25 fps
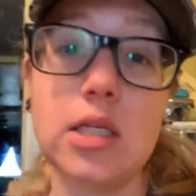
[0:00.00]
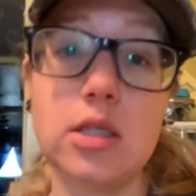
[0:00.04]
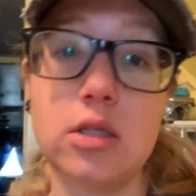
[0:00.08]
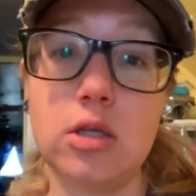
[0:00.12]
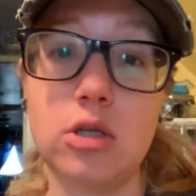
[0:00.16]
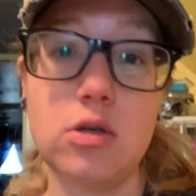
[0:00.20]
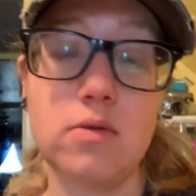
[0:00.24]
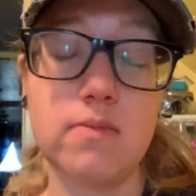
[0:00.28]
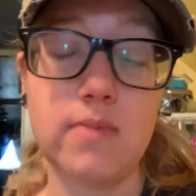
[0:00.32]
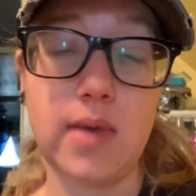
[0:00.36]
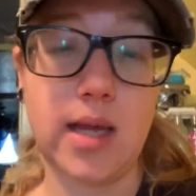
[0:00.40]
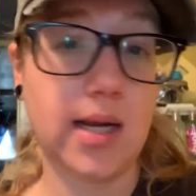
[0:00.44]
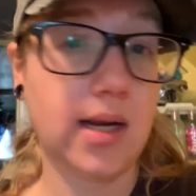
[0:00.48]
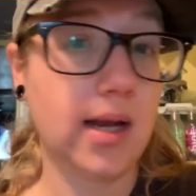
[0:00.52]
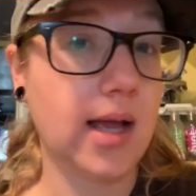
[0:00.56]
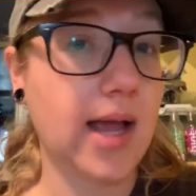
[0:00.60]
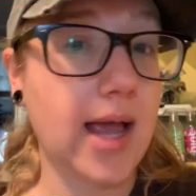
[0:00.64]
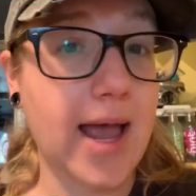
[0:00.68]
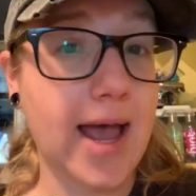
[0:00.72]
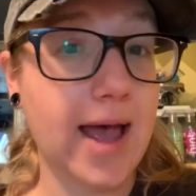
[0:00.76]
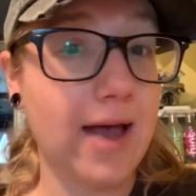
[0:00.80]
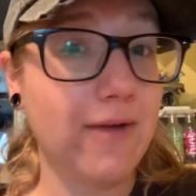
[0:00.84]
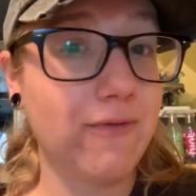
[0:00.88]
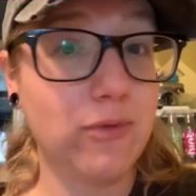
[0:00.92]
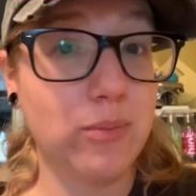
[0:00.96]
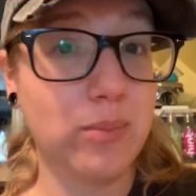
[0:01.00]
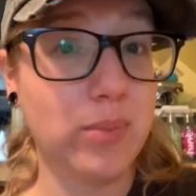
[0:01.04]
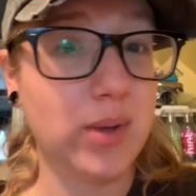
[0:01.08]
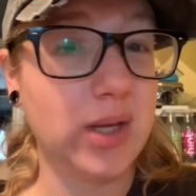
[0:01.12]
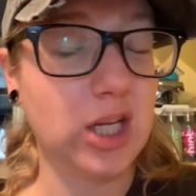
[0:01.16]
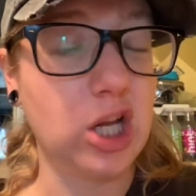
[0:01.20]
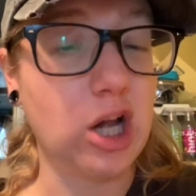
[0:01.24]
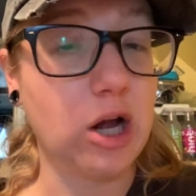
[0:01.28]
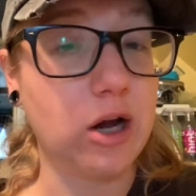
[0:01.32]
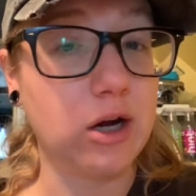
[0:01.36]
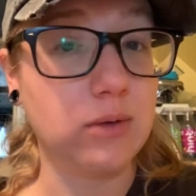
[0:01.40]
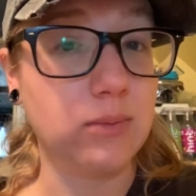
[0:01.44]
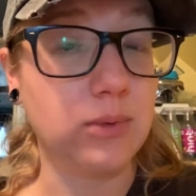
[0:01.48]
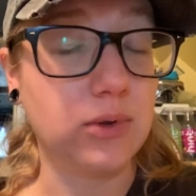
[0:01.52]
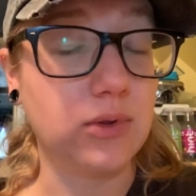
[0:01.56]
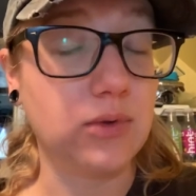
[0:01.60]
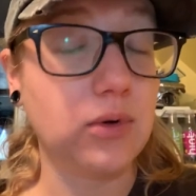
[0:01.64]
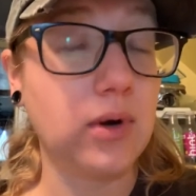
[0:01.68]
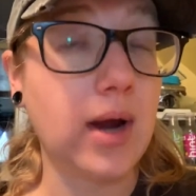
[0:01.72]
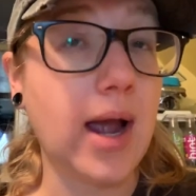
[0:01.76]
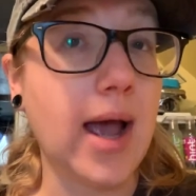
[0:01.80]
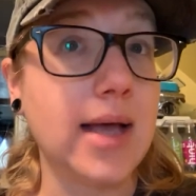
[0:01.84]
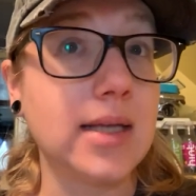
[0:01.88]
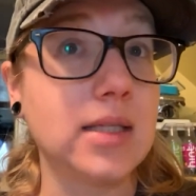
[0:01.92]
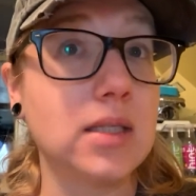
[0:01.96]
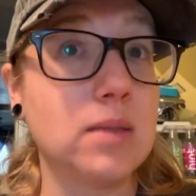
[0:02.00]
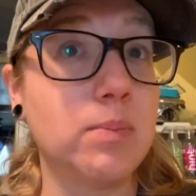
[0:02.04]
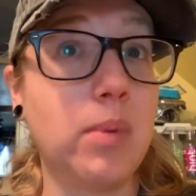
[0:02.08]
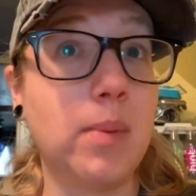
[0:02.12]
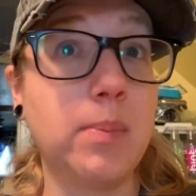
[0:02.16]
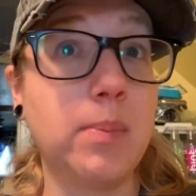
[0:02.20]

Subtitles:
so you might not have a big yard with grass. But